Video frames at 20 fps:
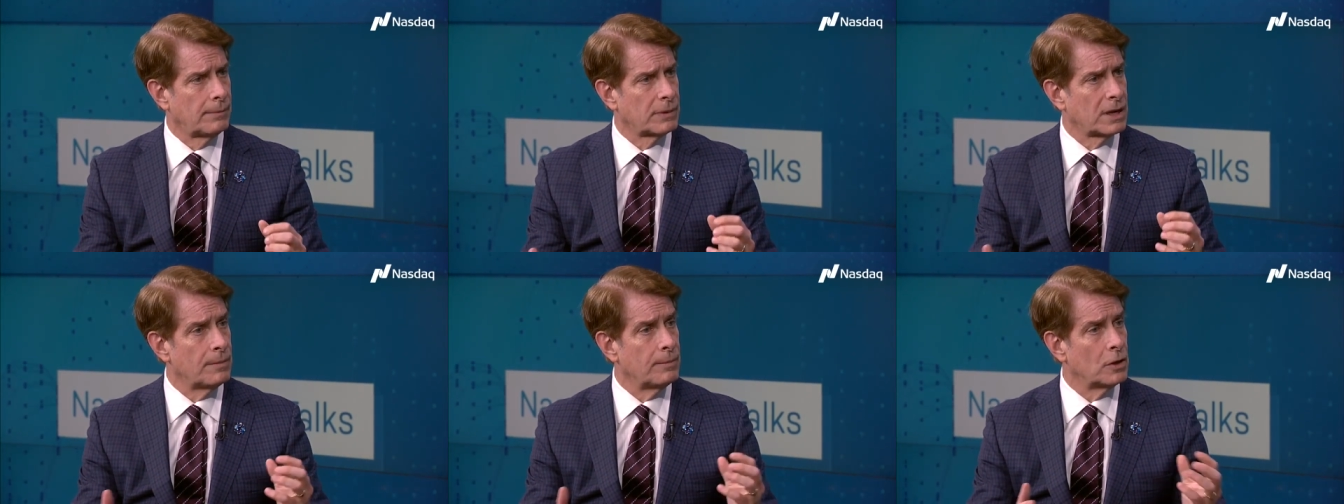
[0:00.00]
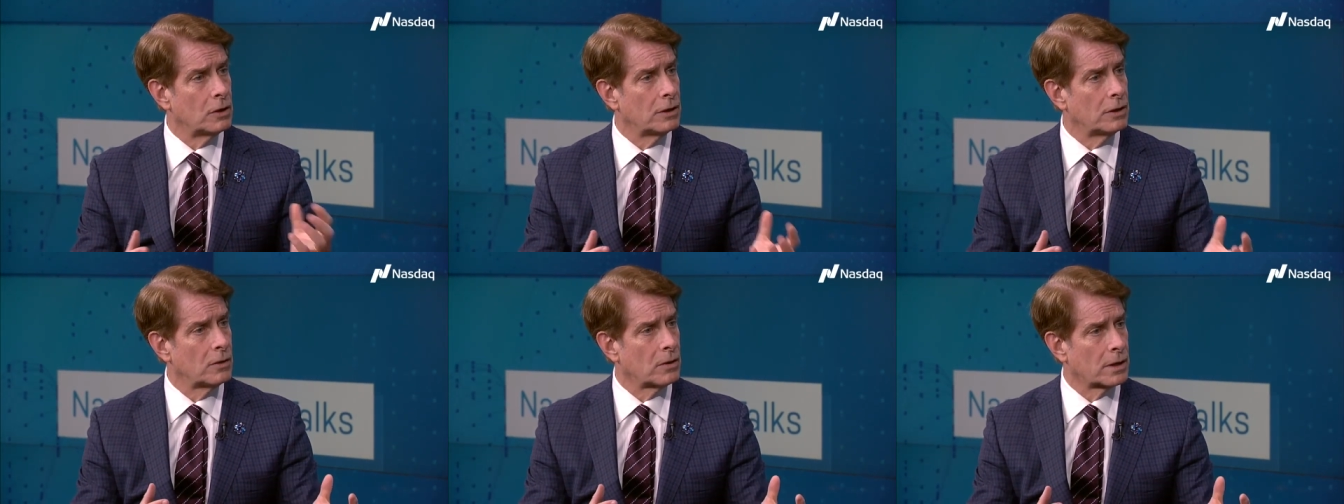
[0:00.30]

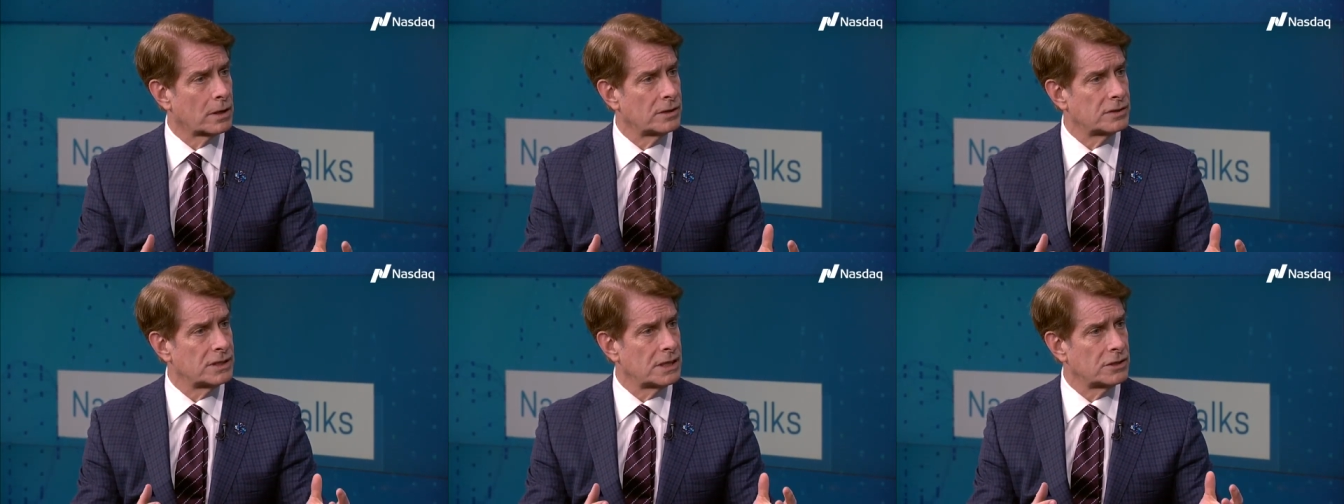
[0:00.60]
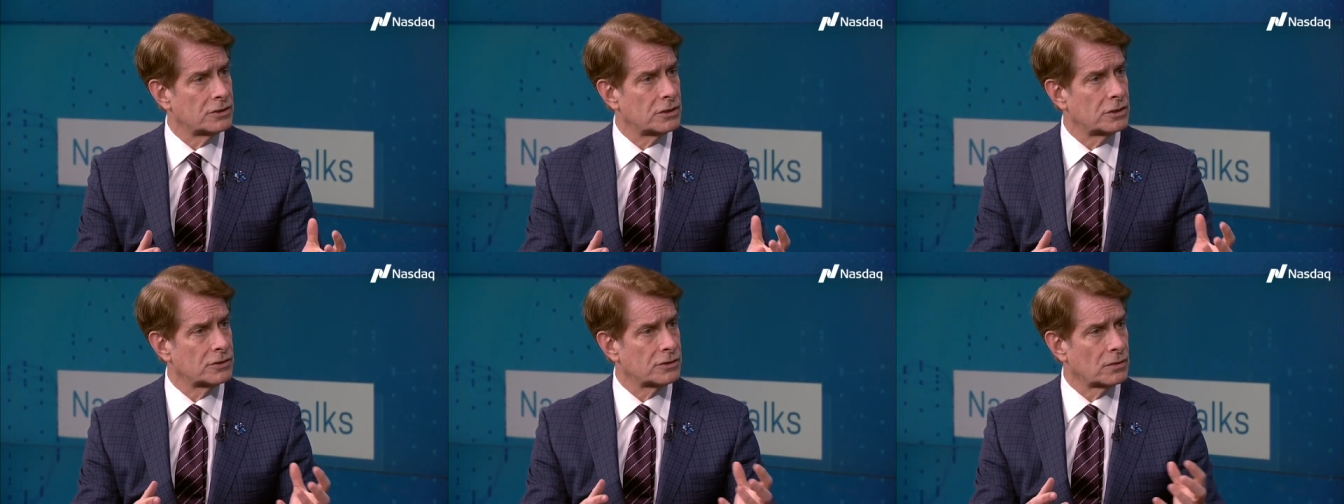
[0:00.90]
community
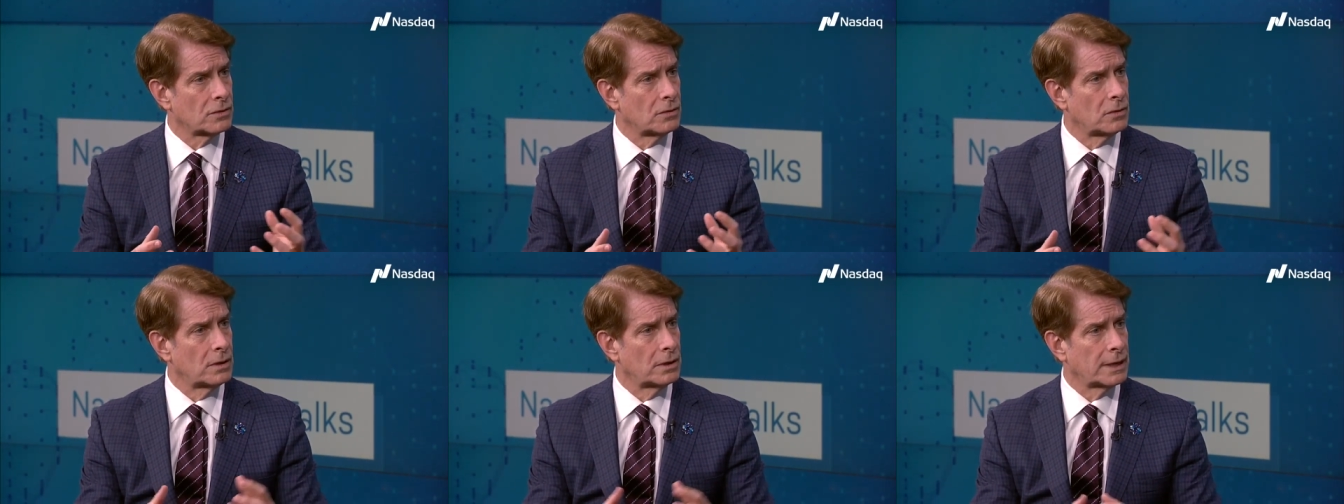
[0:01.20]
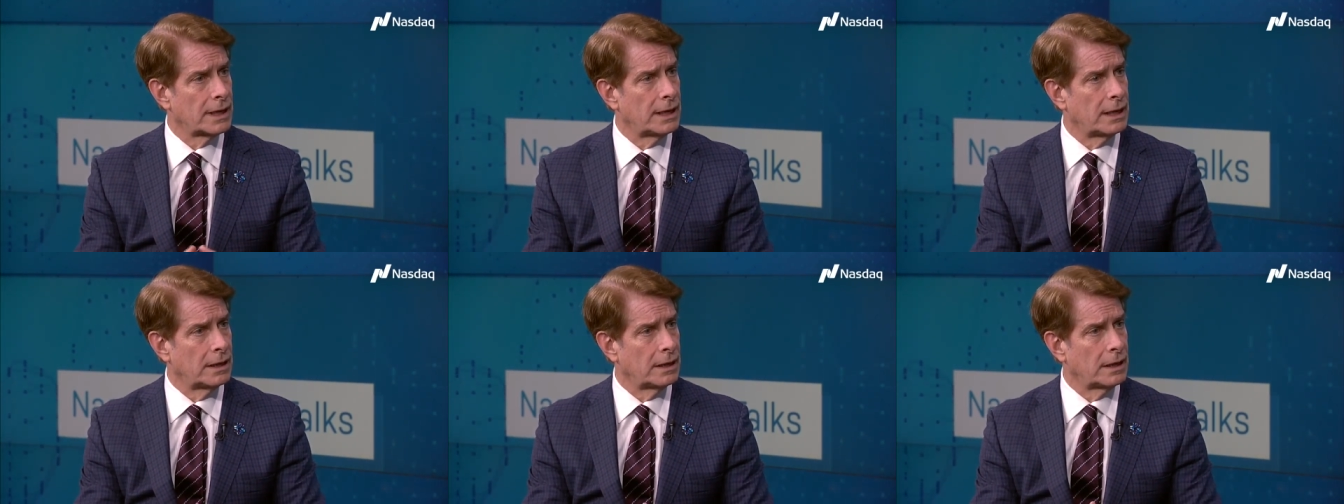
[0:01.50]
organizations are all
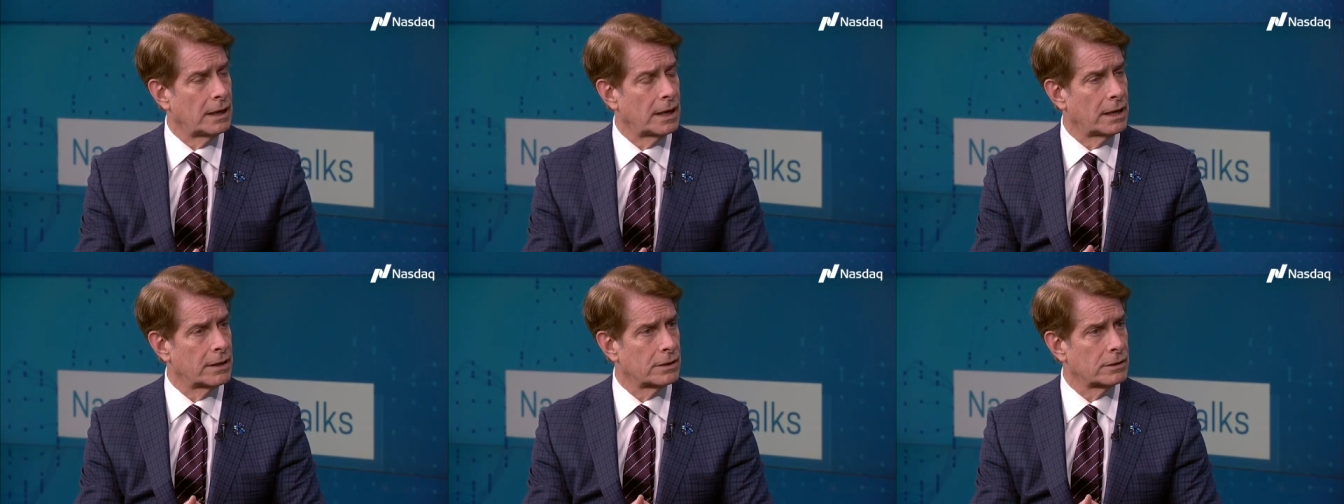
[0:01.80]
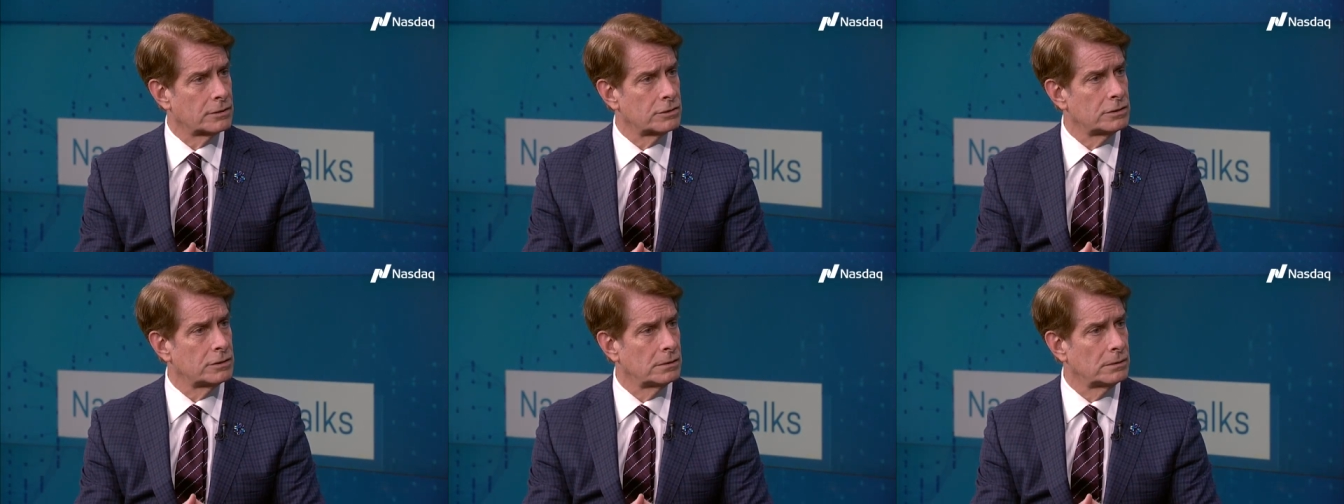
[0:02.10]
getting
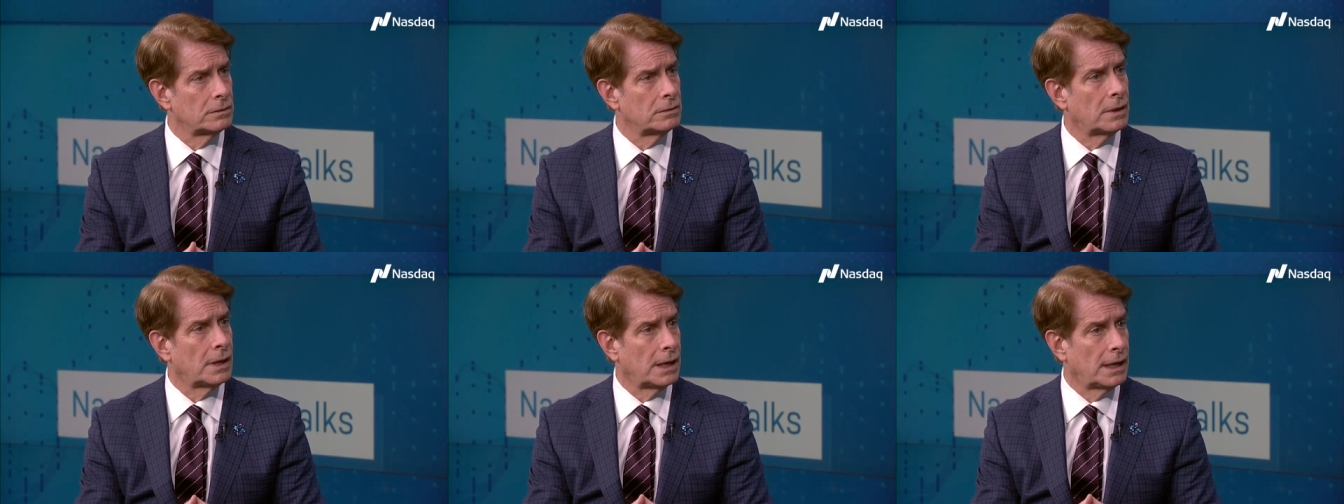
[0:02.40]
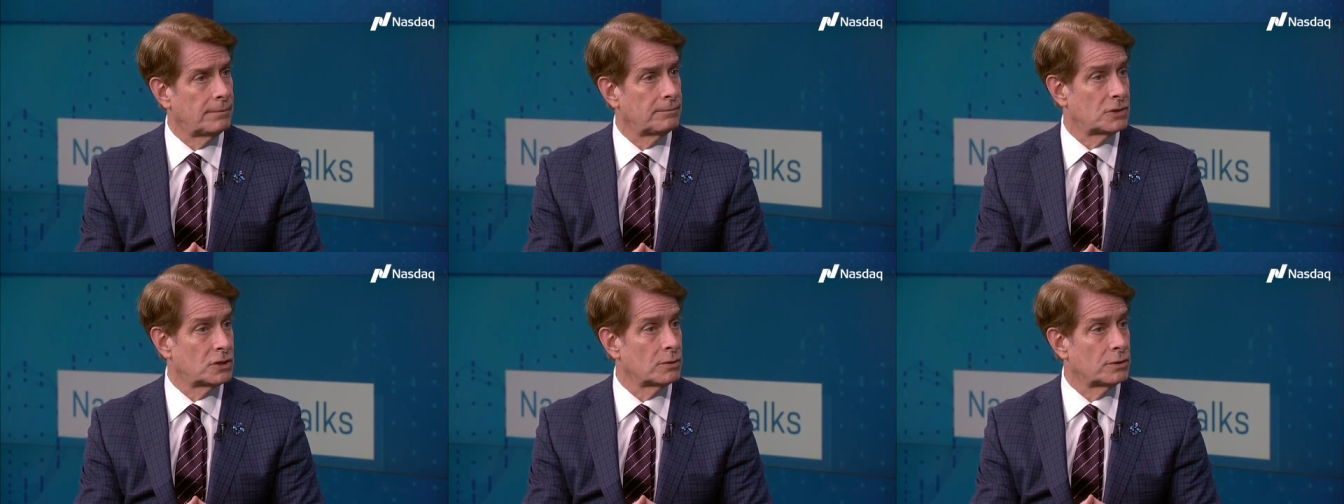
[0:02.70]
together
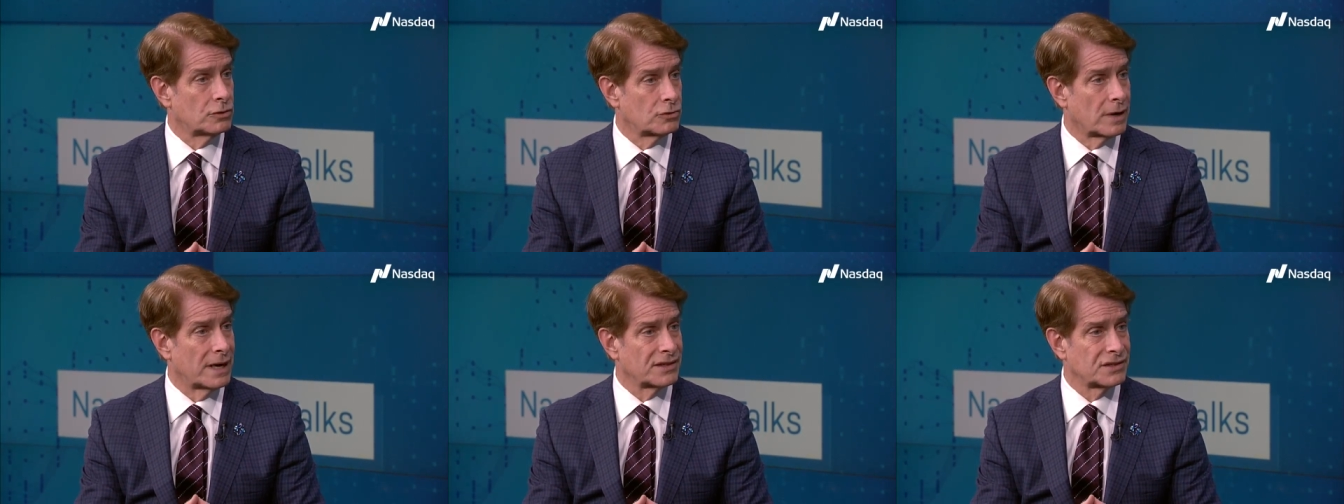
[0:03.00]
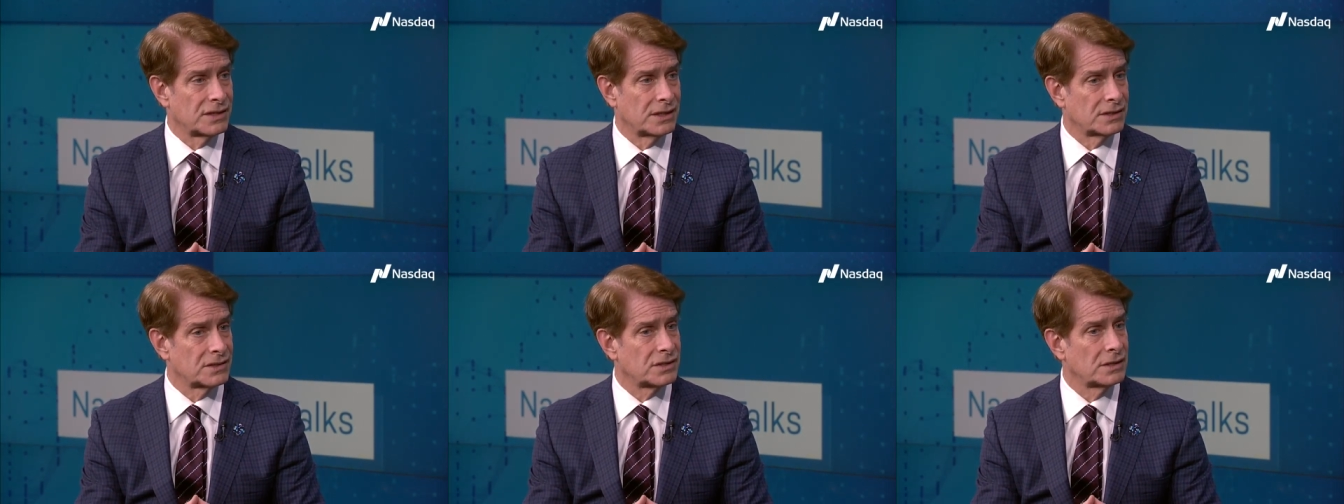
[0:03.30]
to
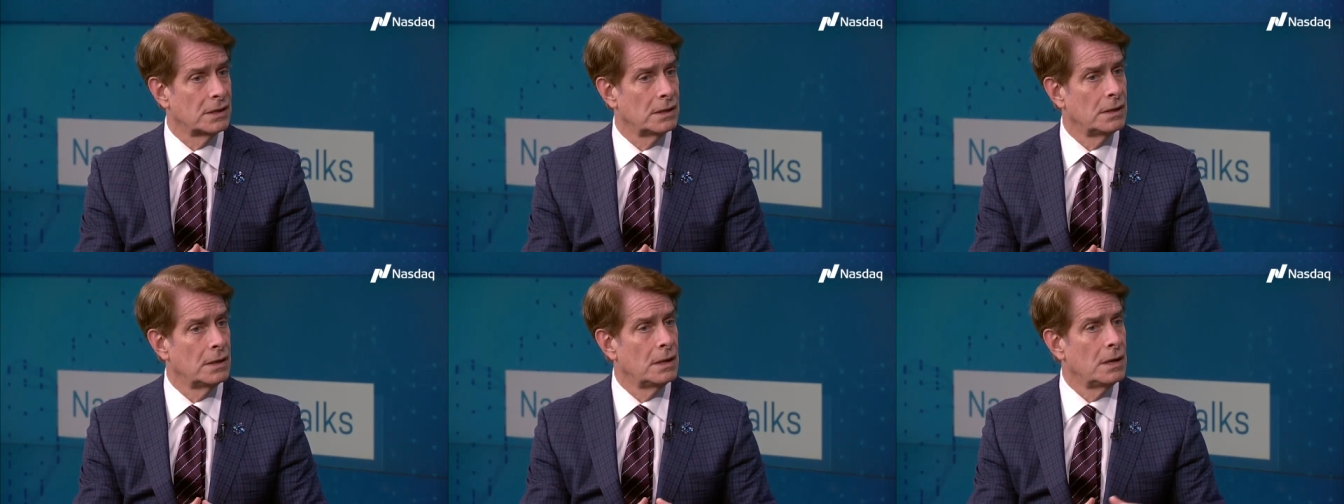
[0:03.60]
address this.